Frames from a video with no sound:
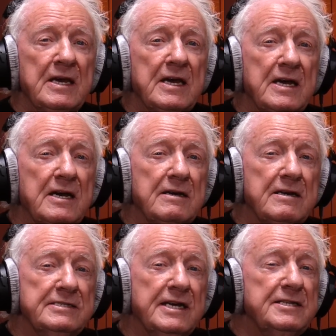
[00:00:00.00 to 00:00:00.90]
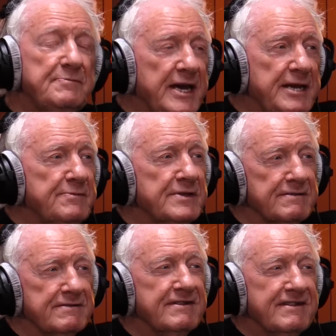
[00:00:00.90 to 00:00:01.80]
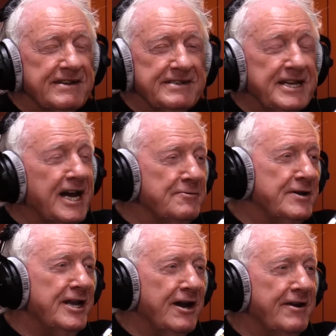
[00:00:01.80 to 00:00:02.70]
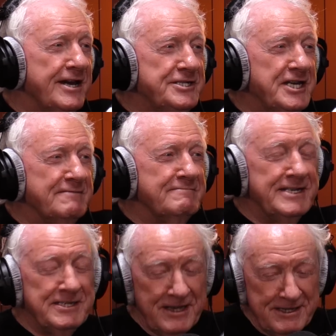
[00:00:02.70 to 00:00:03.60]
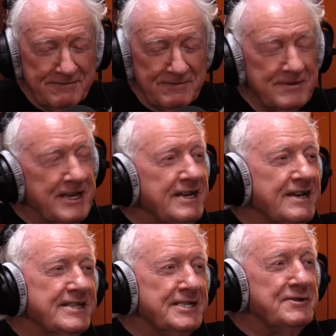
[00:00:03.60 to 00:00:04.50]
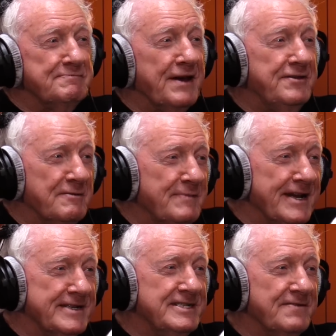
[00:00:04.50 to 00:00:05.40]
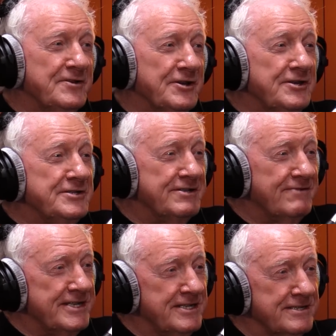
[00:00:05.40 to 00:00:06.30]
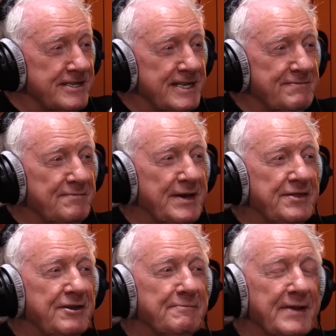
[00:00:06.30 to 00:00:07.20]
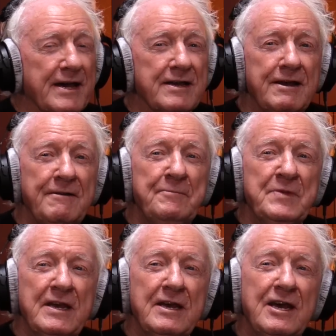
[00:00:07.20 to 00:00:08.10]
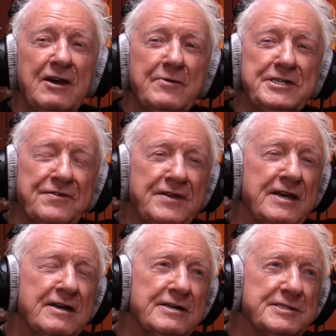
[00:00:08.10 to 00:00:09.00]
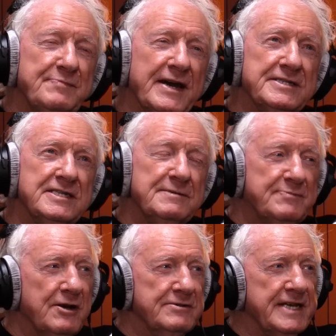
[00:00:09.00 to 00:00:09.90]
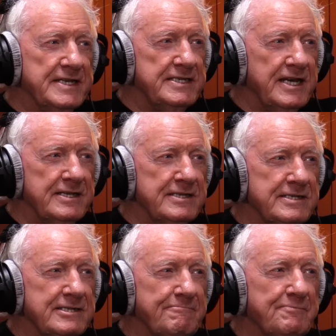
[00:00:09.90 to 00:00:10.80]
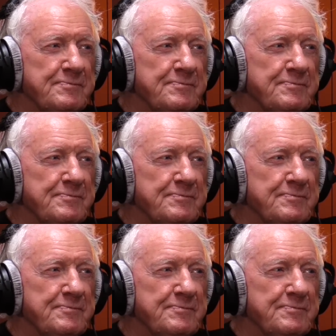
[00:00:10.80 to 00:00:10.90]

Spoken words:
and the people. Daiwa and RHM is this was Matthew Black stuff. You know, I used to write under the name of Matthew Black, which I think goes back to the protest days.